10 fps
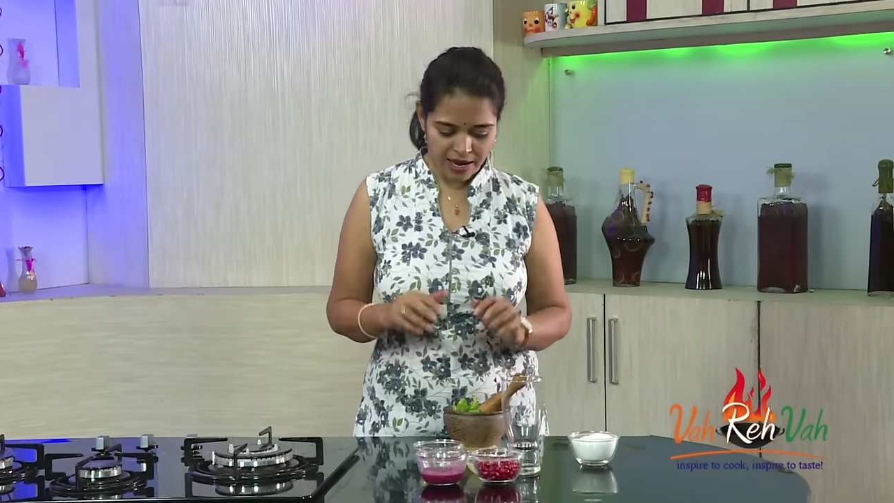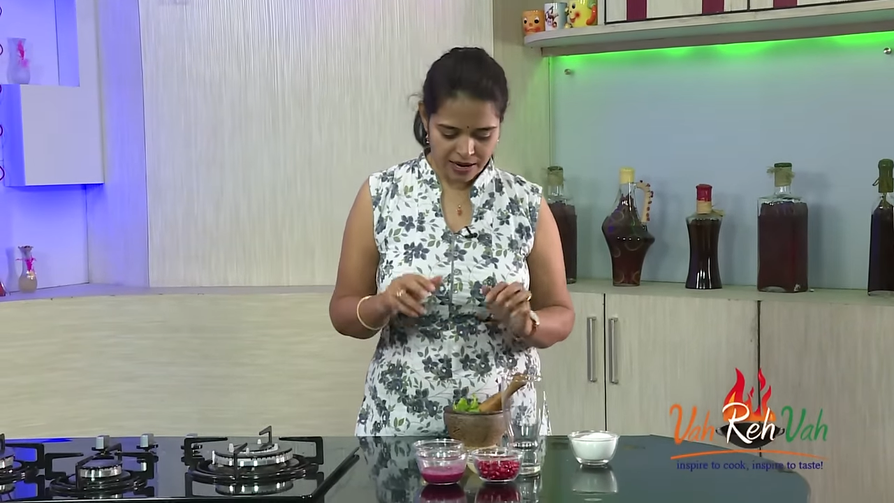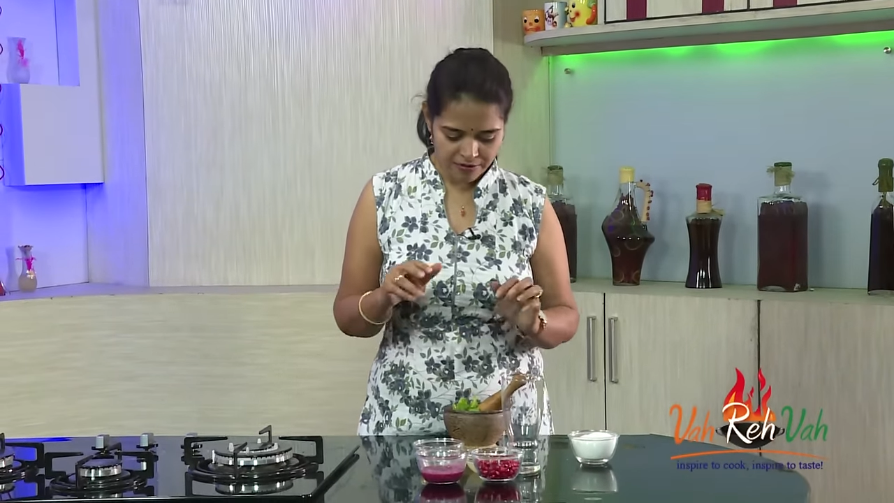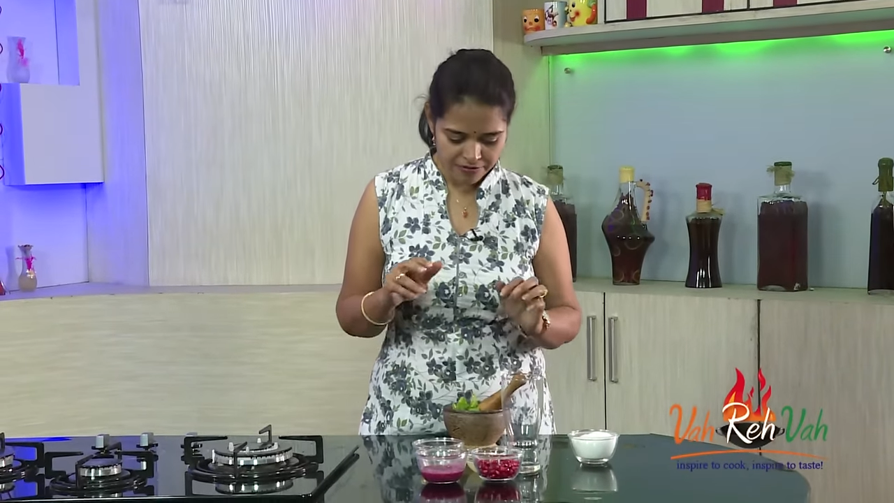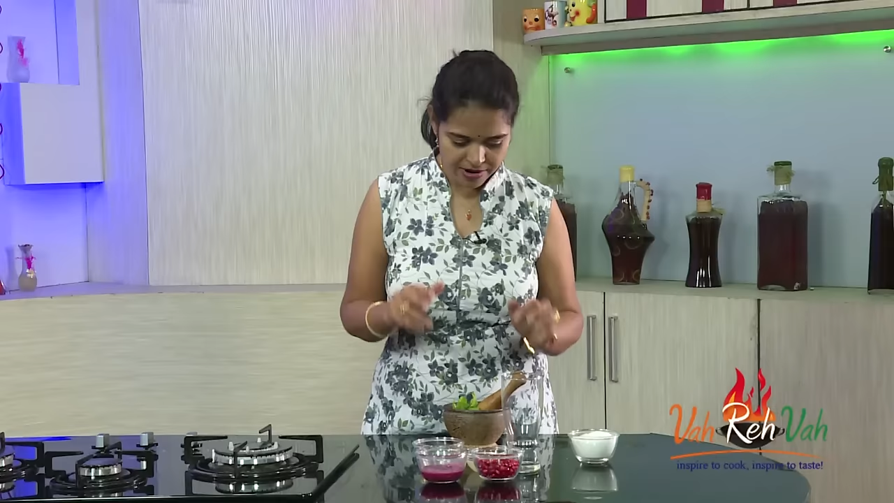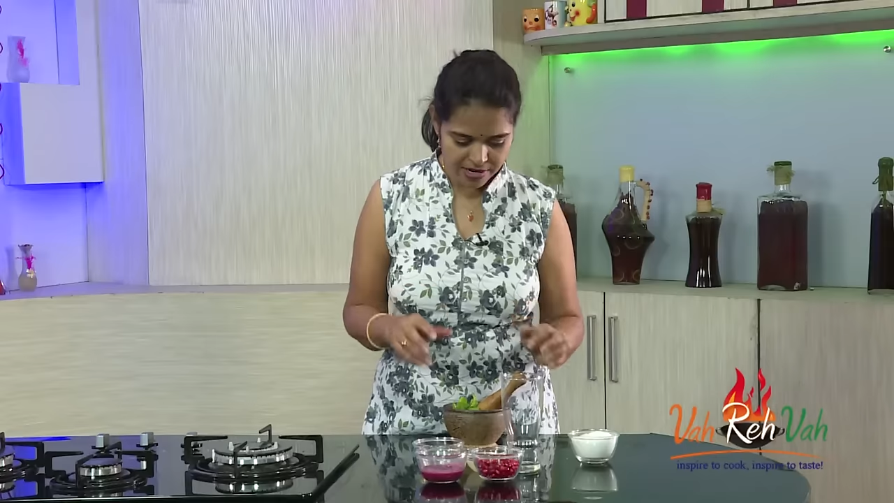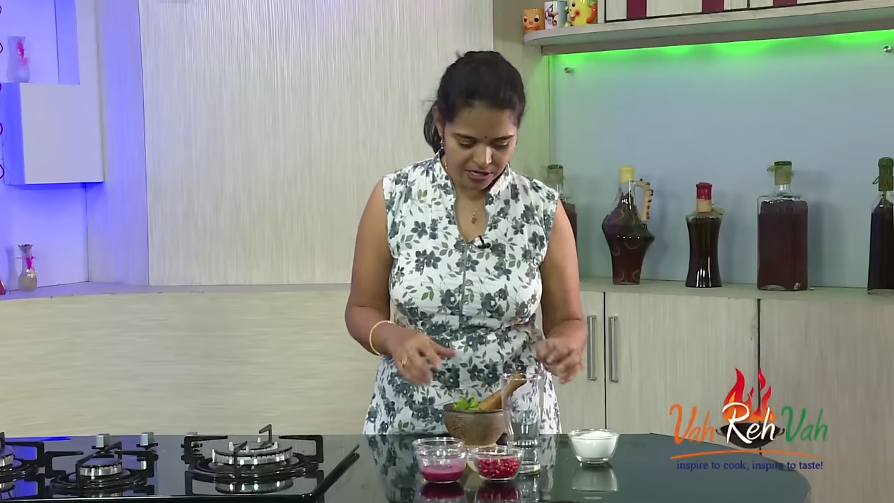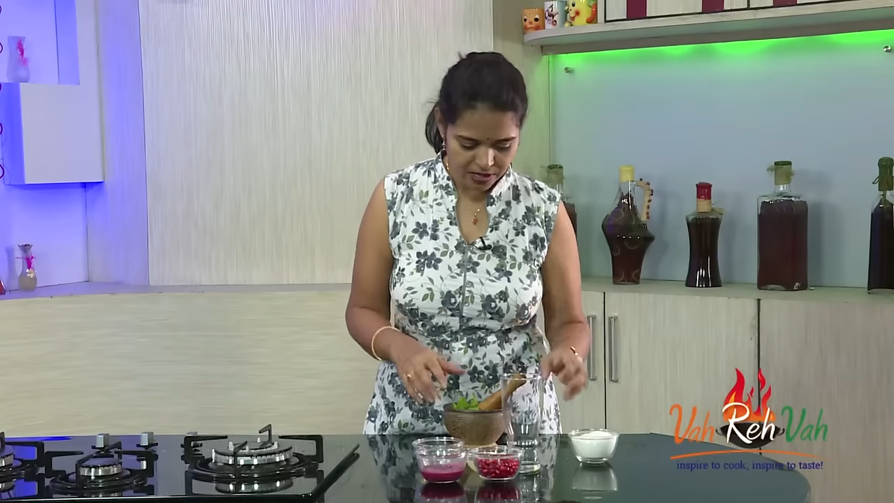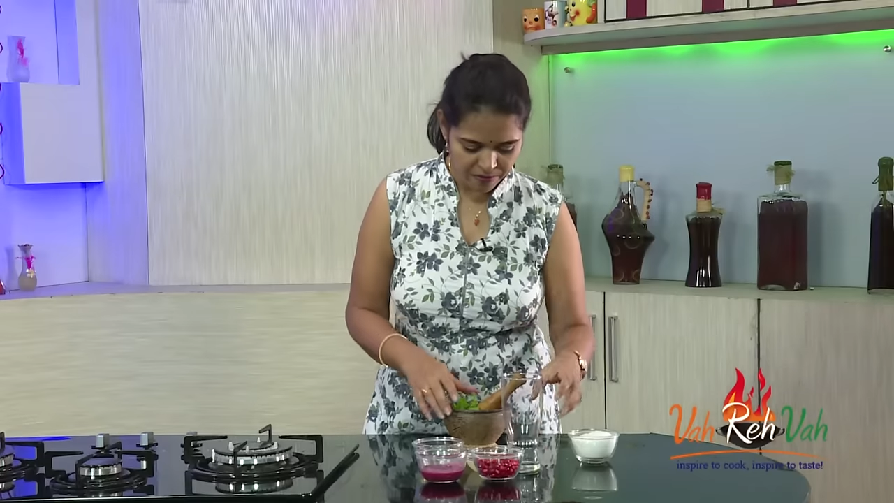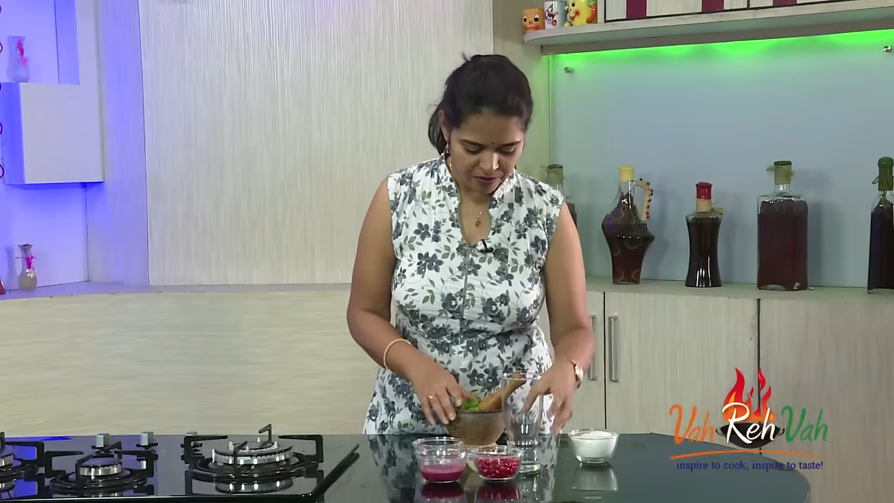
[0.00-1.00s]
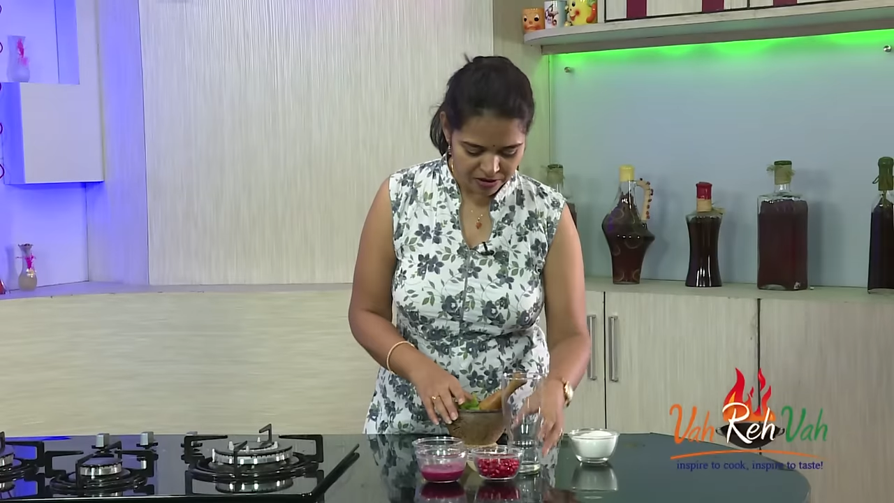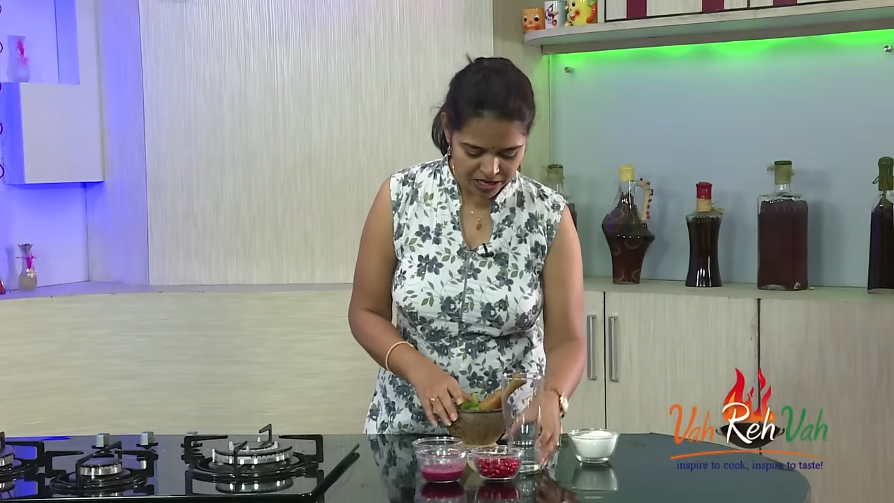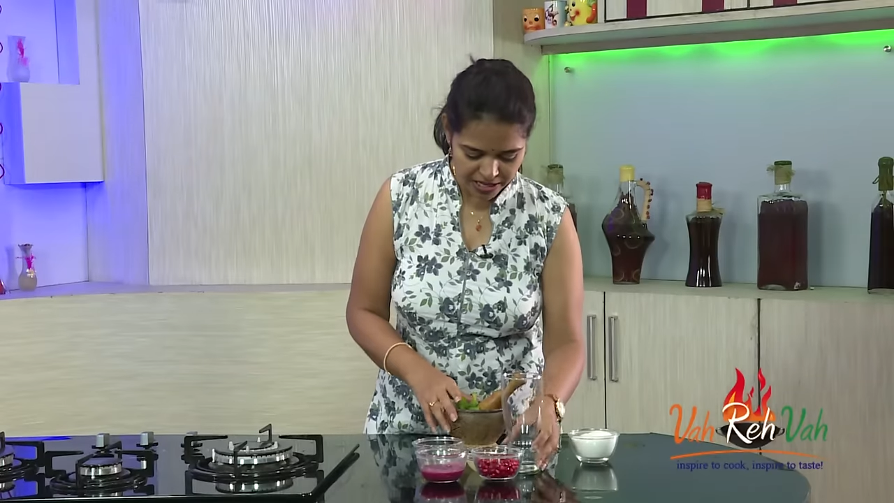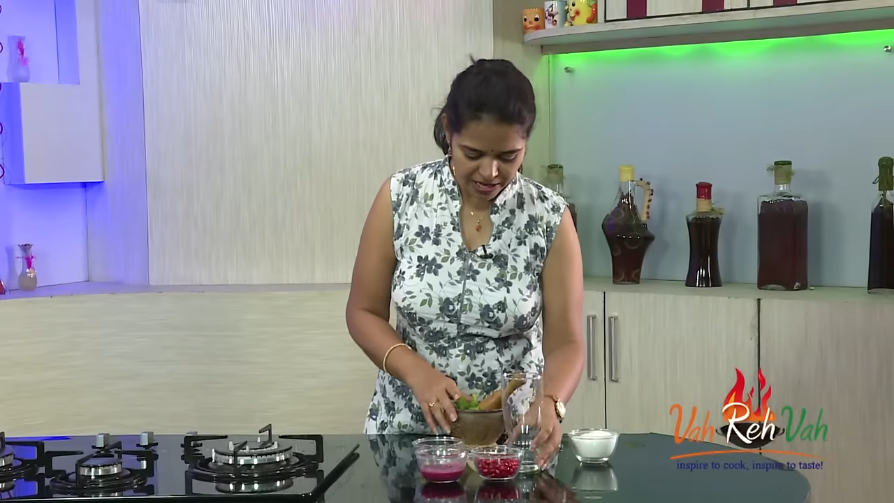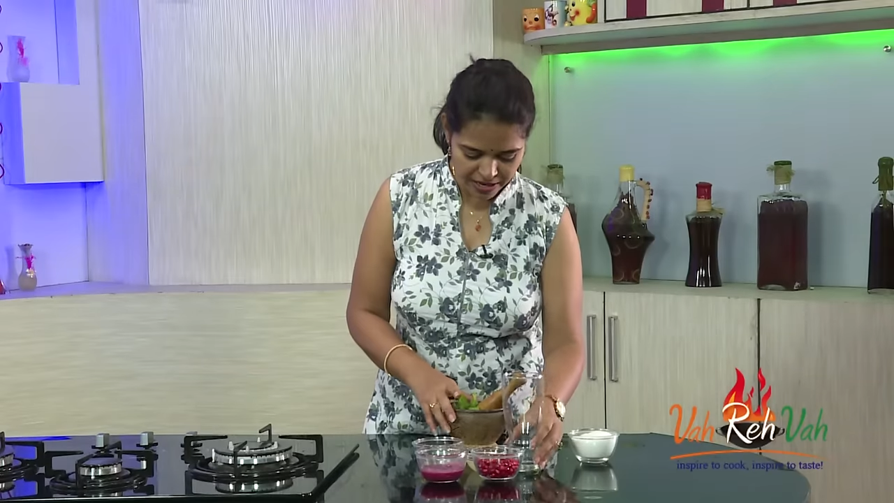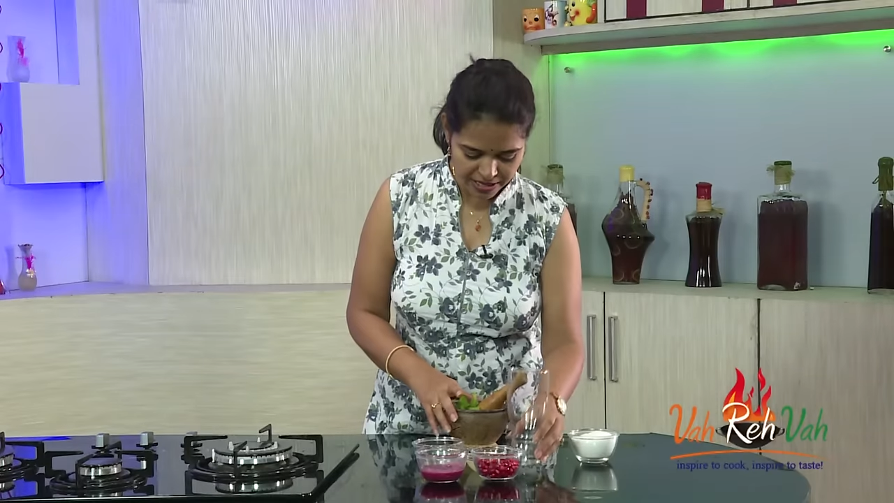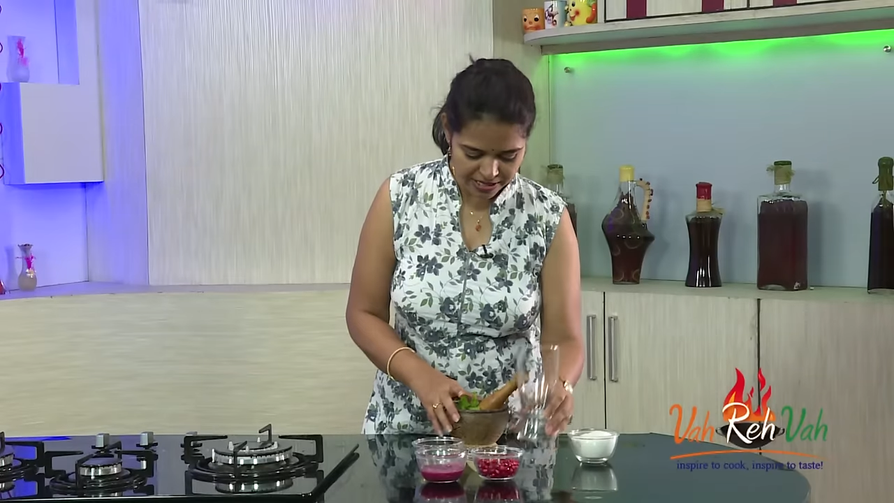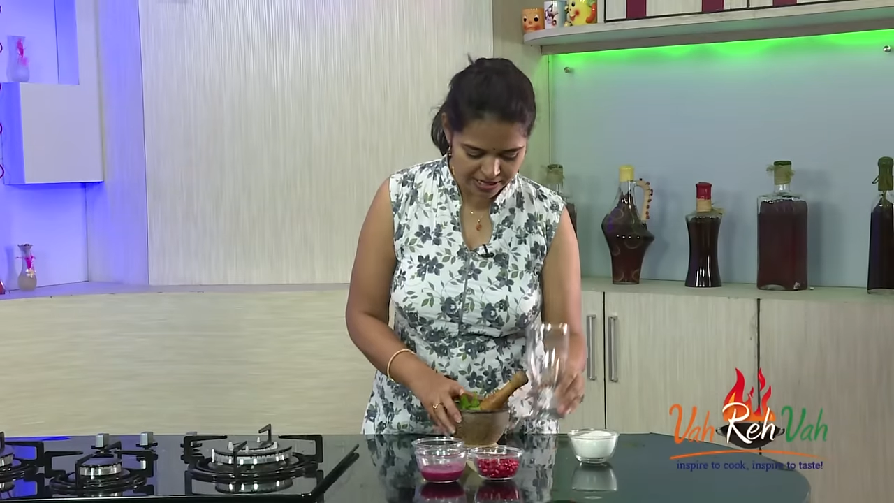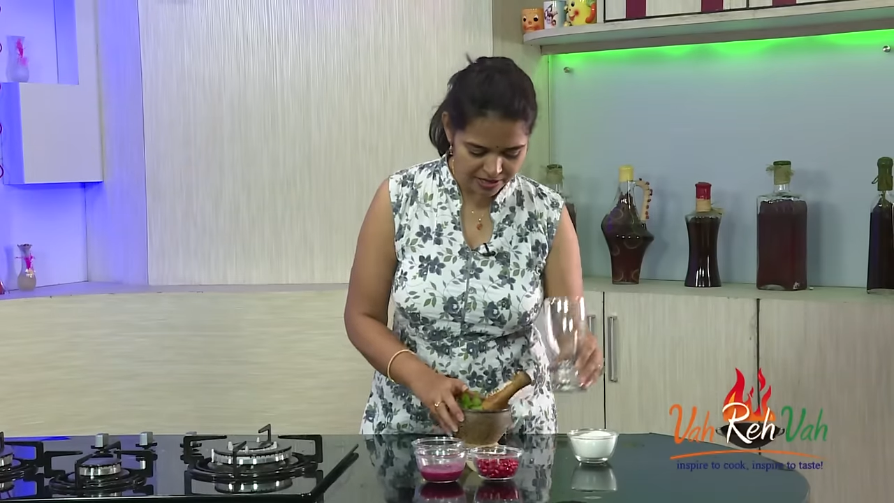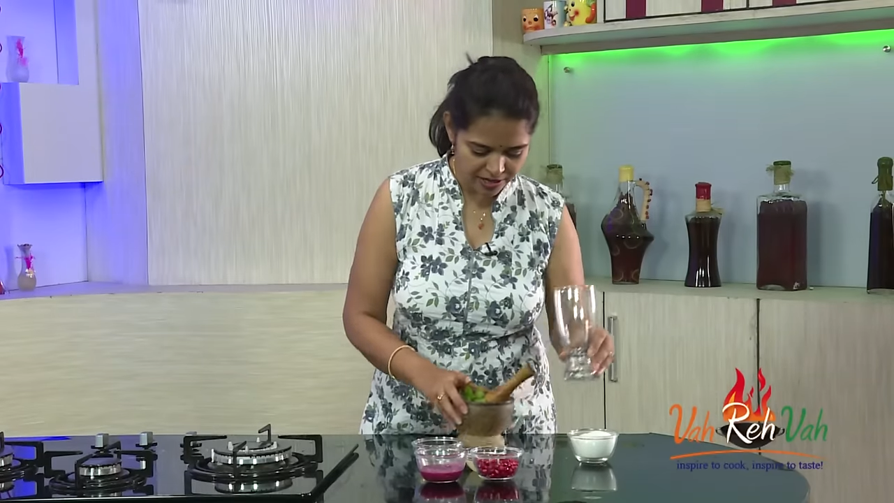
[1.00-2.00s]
and first we need a nice,